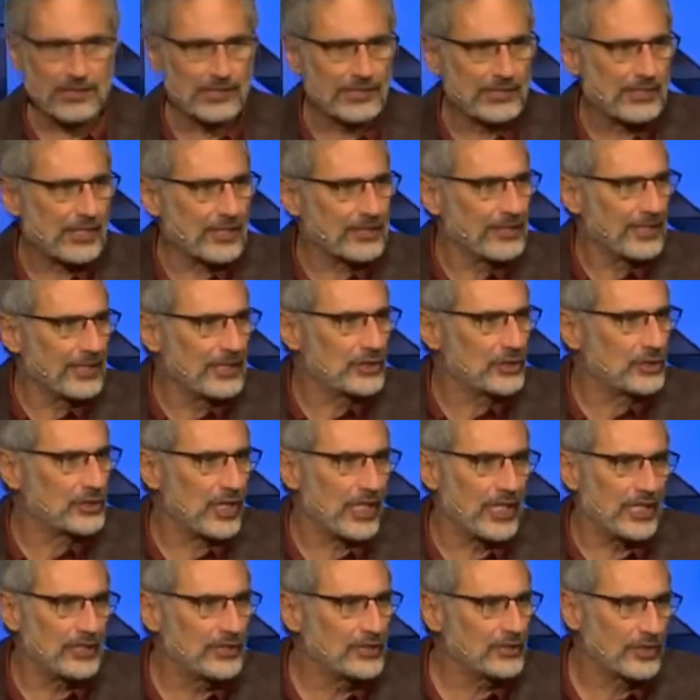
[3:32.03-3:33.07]
to suddenly
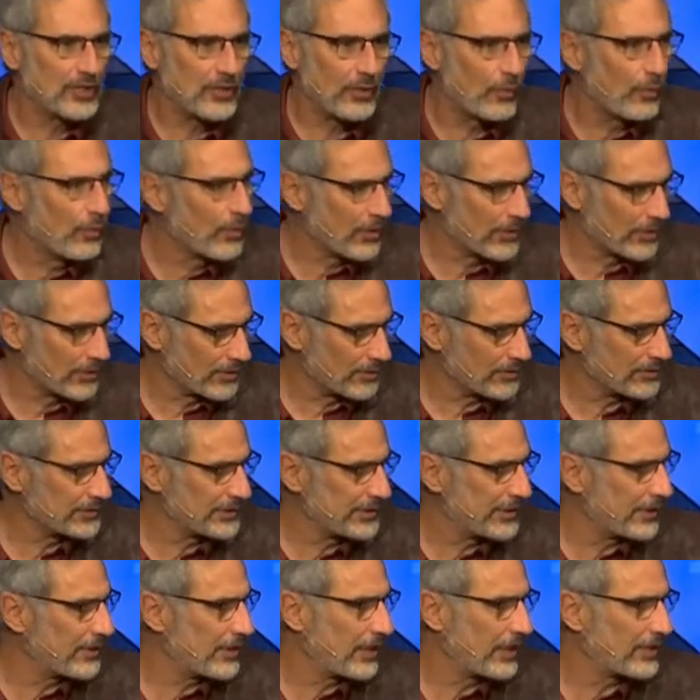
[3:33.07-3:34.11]
change the world
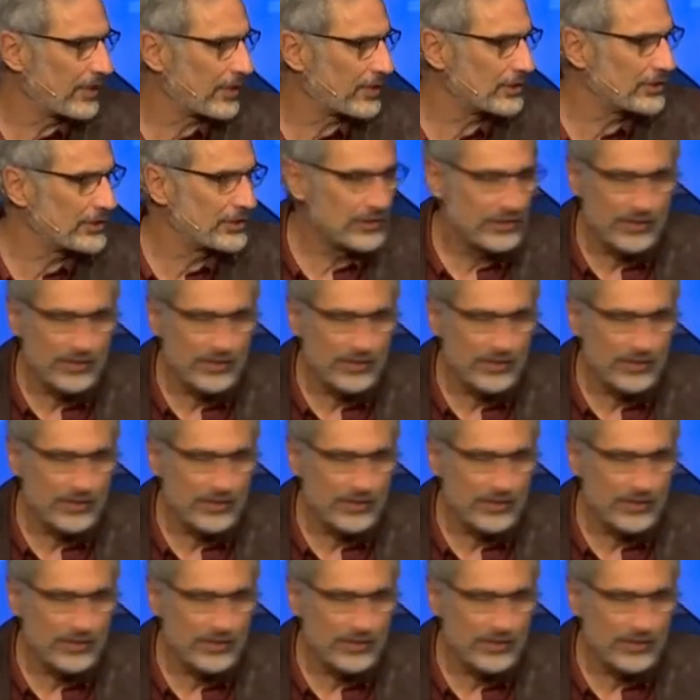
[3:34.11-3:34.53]
so that there's